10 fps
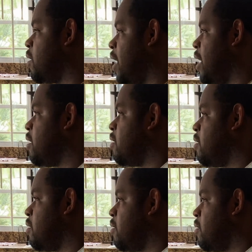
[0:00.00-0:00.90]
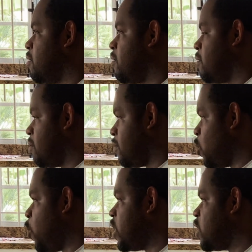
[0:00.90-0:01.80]
and the
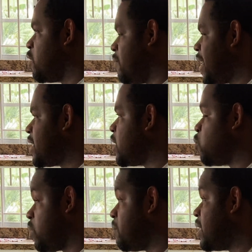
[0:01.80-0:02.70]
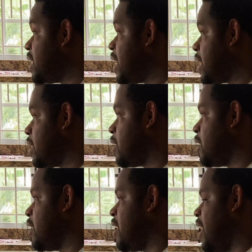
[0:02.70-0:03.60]
wages of their sin would have been death.
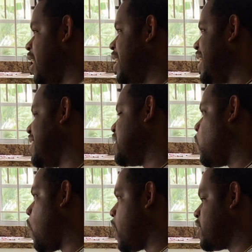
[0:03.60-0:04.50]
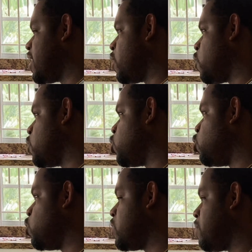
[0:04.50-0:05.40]
And he's now asking God to
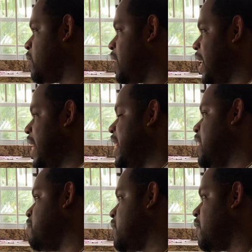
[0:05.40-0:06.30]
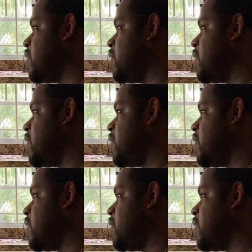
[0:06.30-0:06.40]
do something that he himself